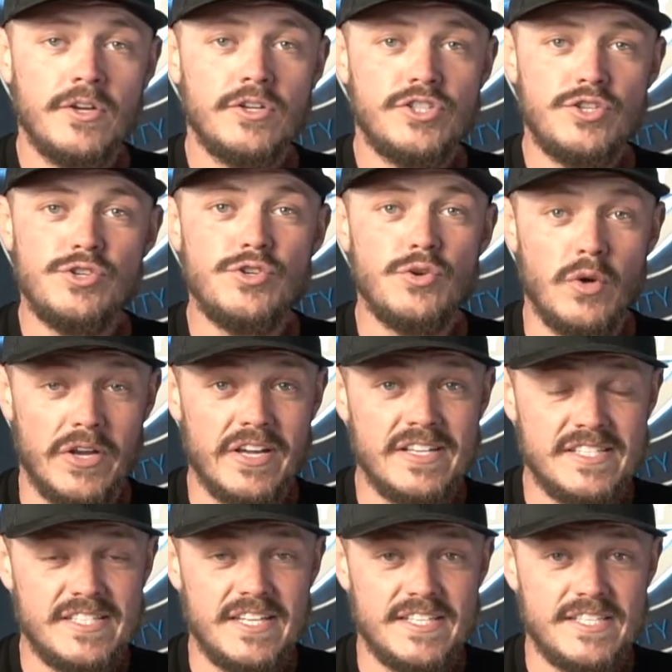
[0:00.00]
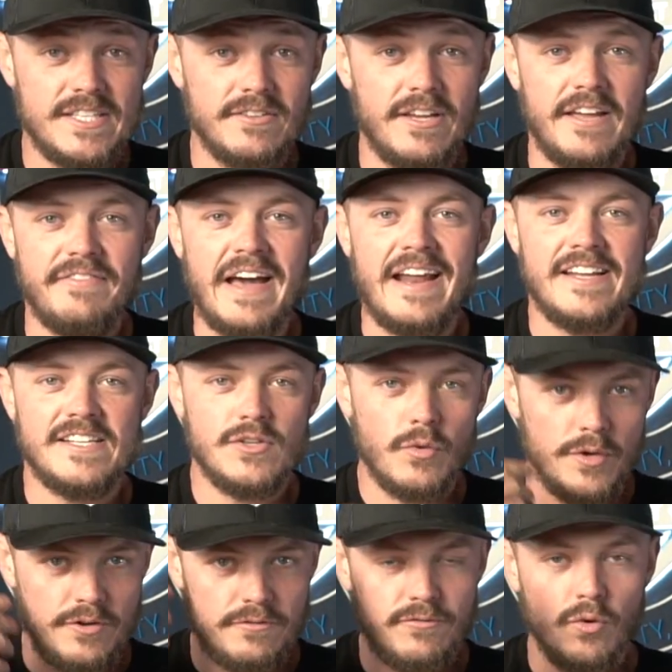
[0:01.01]
to do it consistently, and that is
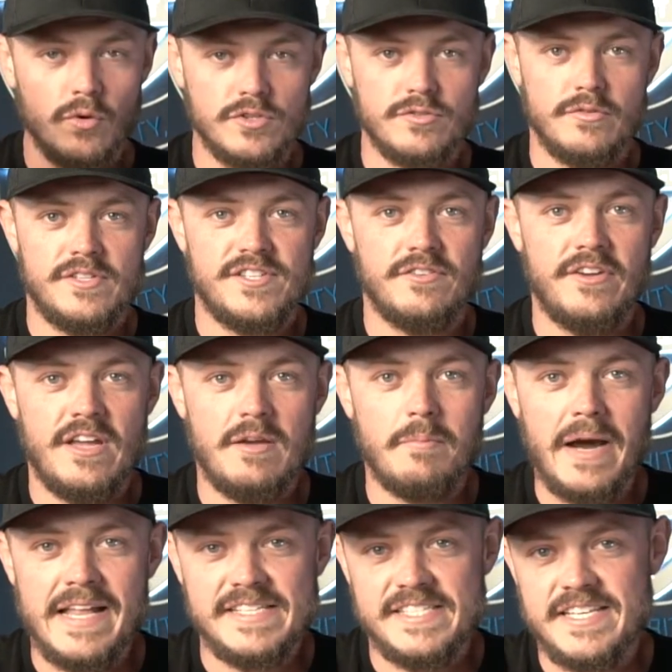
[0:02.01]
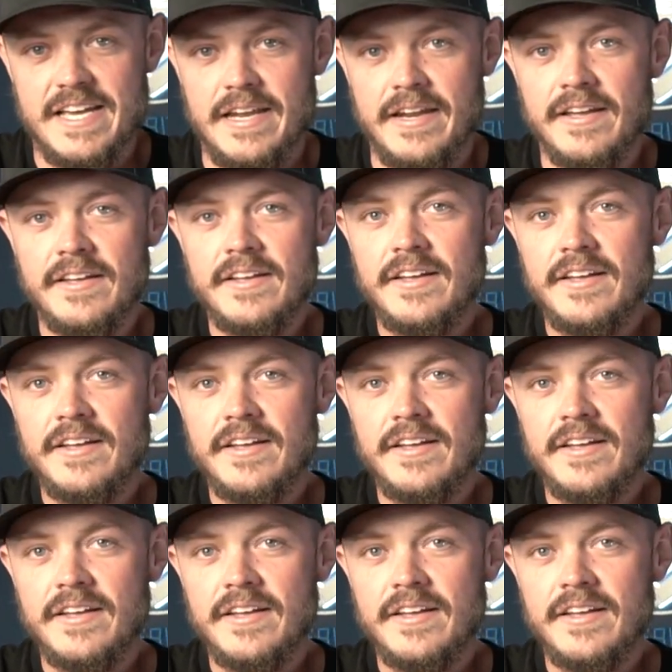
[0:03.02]
going to forge a resilient mindset.